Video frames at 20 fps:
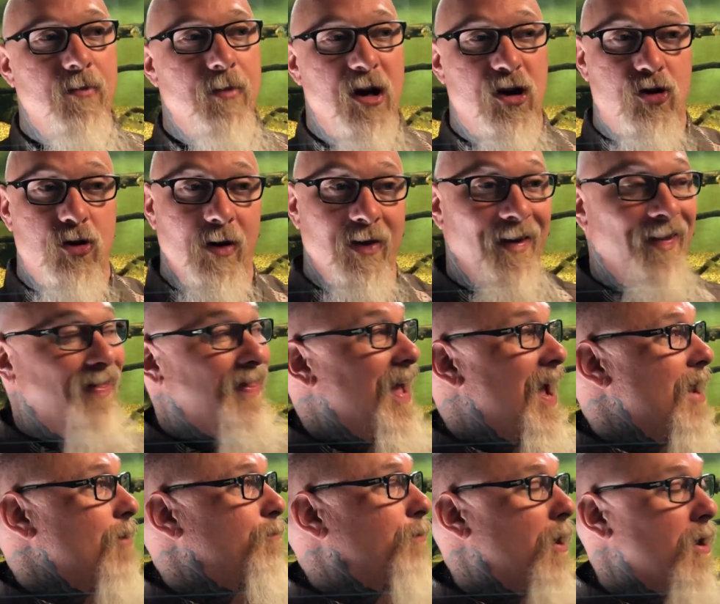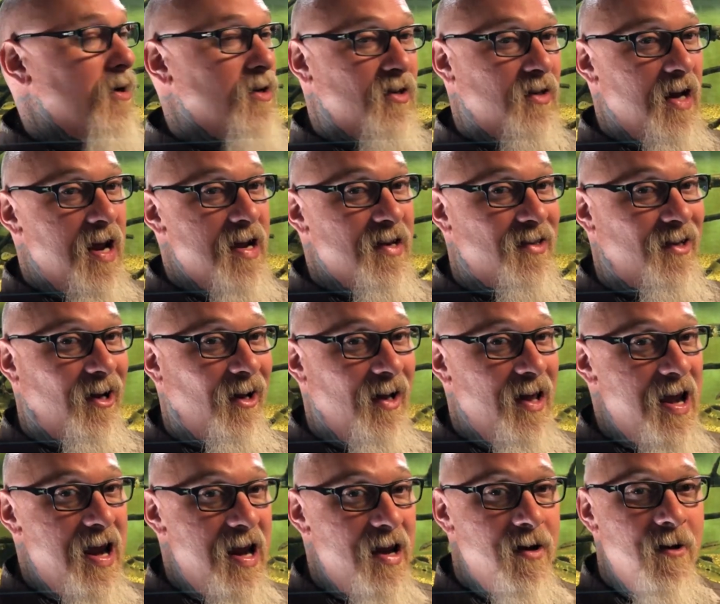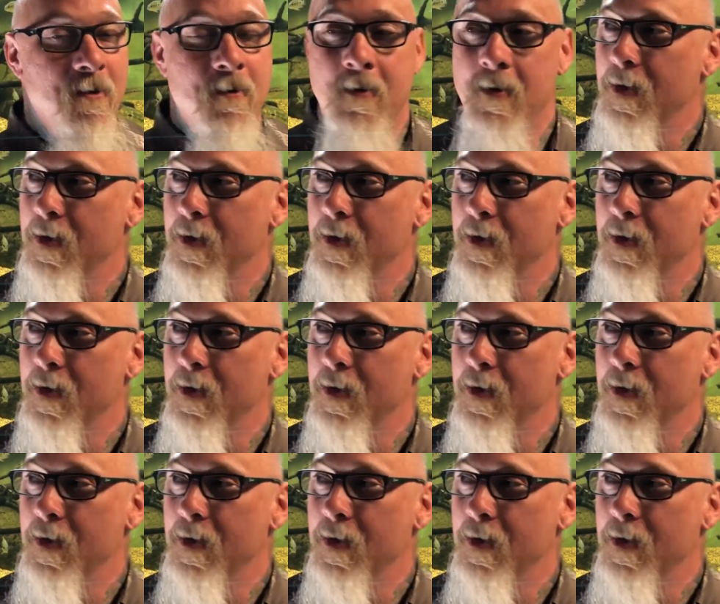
Make sure that that part stays clean,